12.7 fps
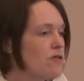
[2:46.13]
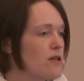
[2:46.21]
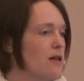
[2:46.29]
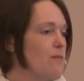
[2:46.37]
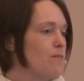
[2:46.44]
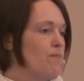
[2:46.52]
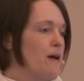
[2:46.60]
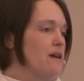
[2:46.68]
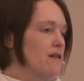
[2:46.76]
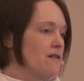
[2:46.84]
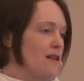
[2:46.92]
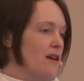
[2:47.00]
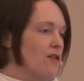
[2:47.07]
So
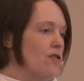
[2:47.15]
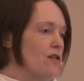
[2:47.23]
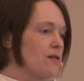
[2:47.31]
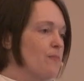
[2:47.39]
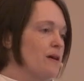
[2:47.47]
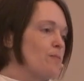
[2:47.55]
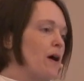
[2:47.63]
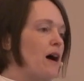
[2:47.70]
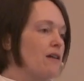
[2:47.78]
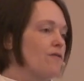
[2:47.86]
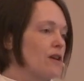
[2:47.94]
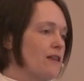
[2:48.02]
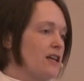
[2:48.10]
they cook a big pot
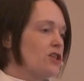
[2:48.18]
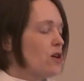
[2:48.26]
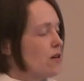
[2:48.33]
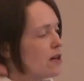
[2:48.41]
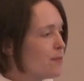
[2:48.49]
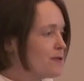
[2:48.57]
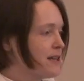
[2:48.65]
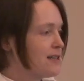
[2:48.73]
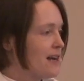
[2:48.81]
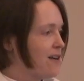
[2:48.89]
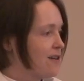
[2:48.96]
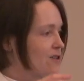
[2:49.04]
of it and they turn it upside down.